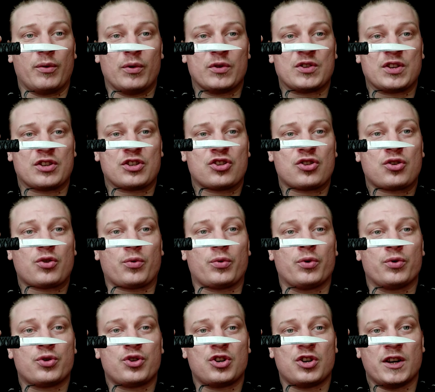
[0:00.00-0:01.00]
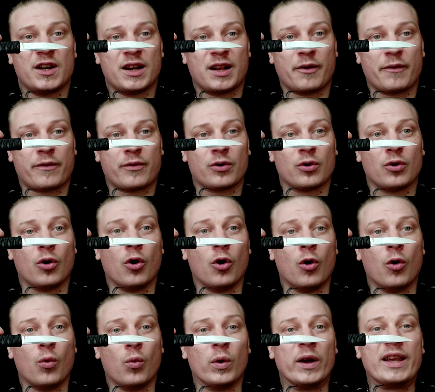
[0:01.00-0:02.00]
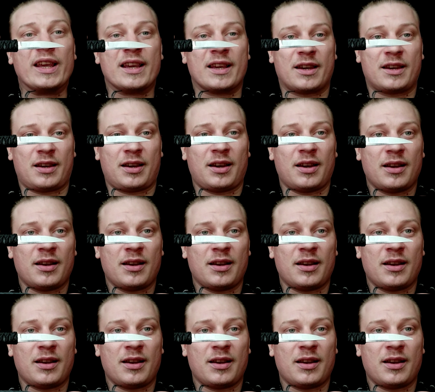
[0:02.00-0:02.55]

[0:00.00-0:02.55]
It was excruciating for a whole week.